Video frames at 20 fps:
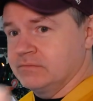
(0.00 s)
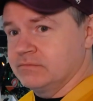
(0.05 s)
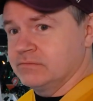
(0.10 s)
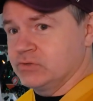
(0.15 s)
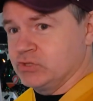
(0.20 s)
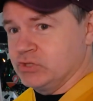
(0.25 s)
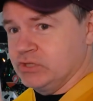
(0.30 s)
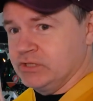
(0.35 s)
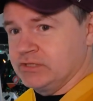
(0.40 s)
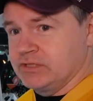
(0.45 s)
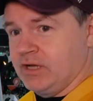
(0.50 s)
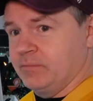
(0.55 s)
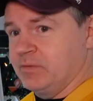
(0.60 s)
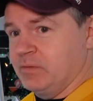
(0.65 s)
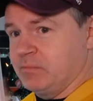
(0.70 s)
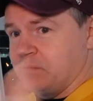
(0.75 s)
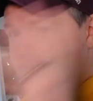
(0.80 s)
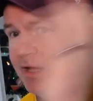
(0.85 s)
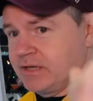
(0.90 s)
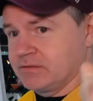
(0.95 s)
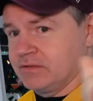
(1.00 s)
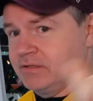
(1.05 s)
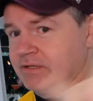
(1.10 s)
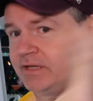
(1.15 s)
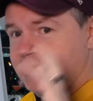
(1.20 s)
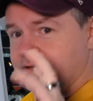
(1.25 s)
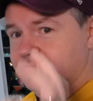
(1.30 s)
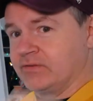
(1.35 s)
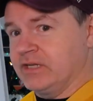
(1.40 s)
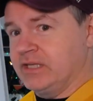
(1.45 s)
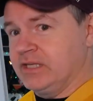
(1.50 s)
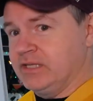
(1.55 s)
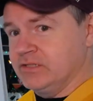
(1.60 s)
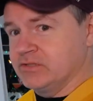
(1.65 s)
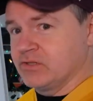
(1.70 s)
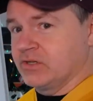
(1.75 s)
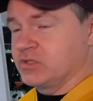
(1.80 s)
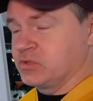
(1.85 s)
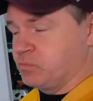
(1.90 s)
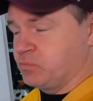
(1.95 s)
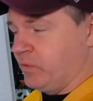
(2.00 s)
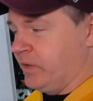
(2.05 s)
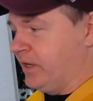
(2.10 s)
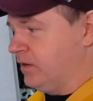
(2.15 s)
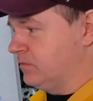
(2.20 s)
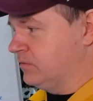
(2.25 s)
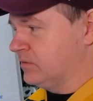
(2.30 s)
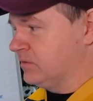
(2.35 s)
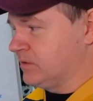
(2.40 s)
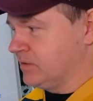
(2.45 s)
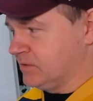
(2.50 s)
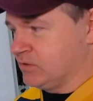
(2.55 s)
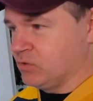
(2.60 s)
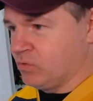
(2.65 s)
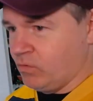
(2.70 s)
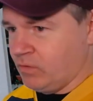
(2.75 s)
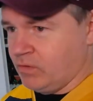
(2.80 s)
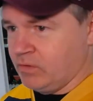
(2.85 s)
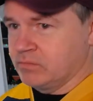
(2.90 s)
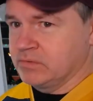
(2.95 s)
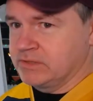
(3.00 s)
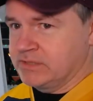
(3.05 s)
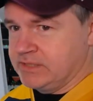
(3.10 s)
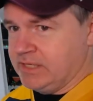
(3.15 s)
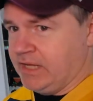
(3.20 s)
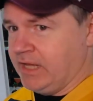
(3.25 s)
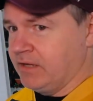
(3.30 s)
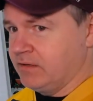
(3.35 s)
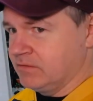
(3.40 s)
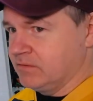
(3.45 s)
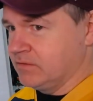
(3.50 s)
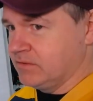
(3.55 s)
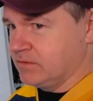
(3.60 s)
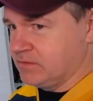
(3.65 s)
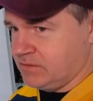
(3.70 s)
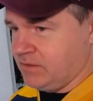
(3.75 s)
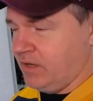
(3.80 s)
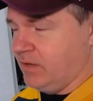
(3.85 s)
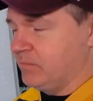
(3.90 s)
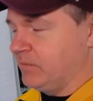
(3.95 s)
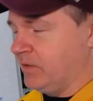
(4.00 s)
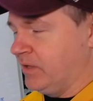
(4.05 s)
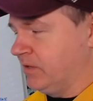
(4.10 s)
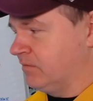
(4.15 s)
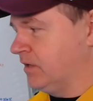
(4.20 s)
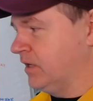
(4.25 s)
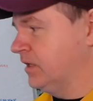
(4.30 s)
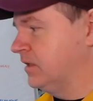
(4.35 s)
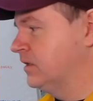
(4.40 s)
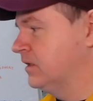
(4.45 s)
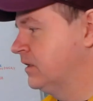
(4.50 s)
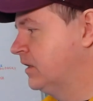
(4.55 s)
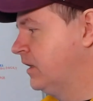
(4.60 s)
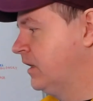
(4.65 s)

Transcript: She's coming back to life, and he's on his way out because Nora was dead in this timeline, right?